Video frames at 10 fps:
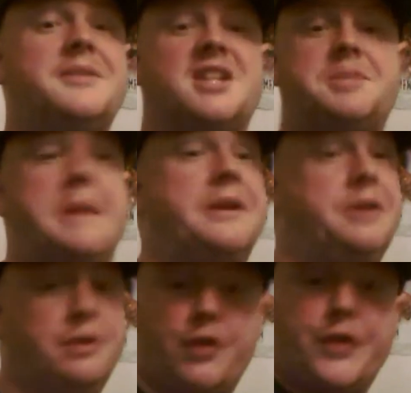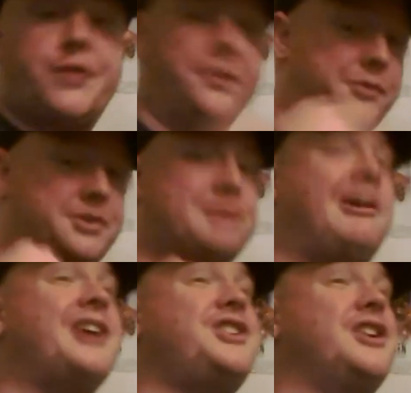and I was expecting
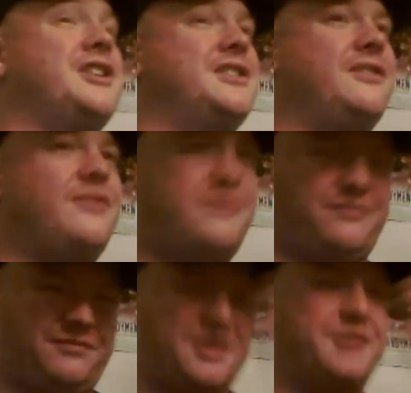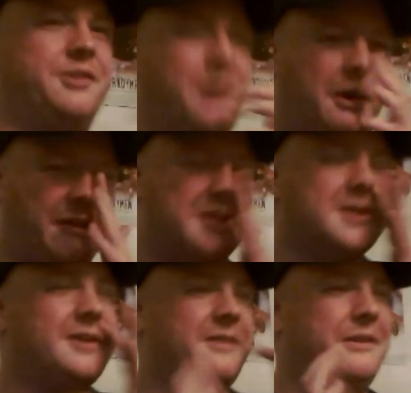throat slashings and
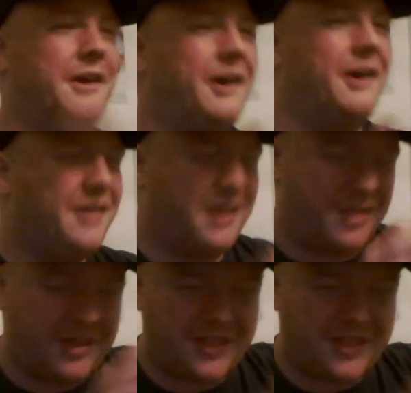no.